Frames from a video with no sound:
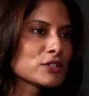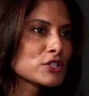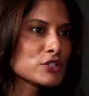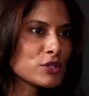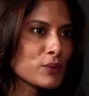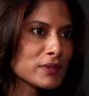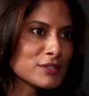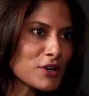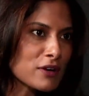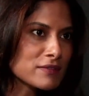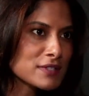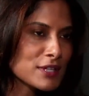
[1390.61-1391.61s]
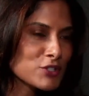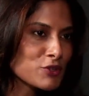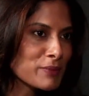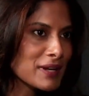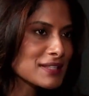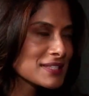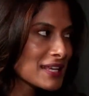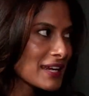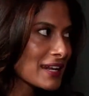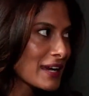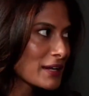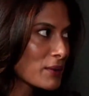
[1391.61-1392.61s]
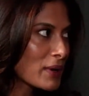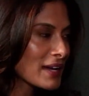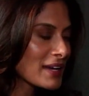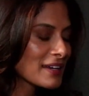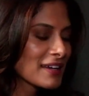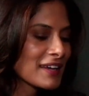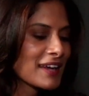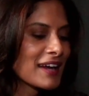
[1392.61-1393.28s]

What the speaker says: to do with this conversation, but I'll say it anyway.